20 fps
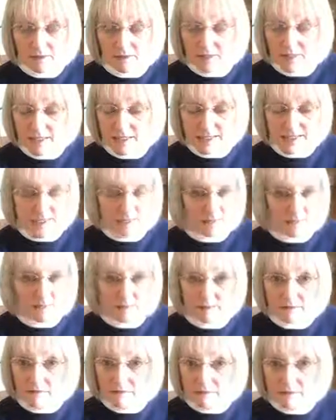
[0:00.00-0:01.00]
This
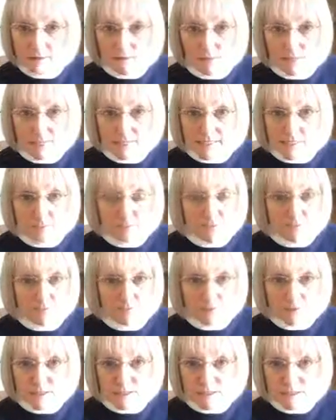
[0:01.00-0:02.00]
is a recipe
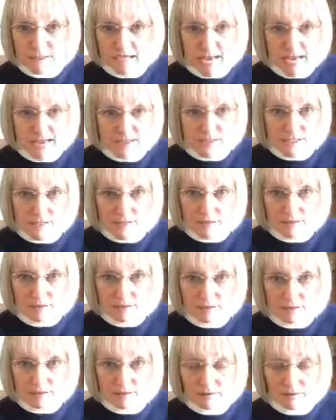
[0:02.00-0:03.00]
for disaster.
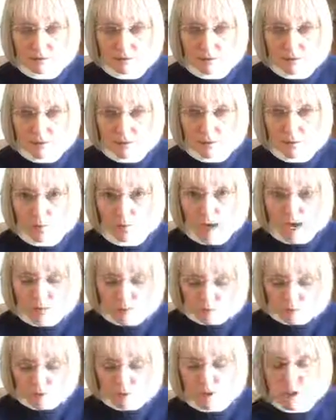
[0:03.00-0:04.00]
Why
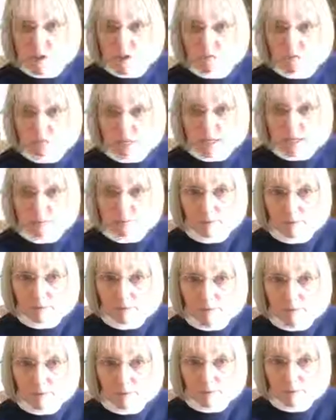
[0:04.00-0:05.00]
wouldn't your family
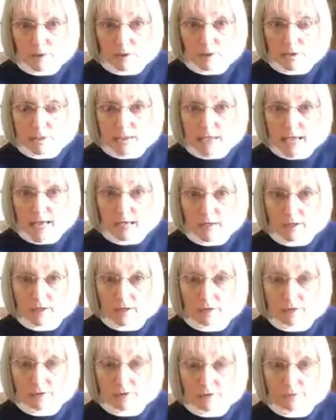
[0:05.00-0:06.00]
member take
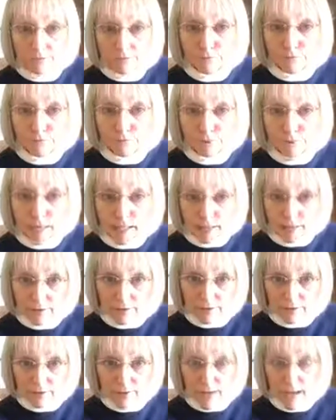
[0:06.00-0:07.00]
over full
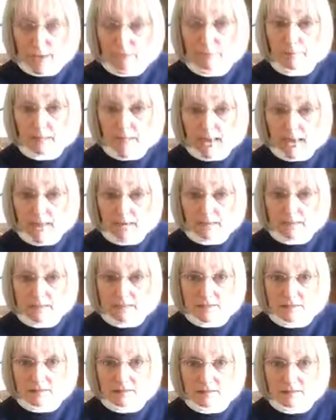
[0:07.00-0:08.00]
care of that pet?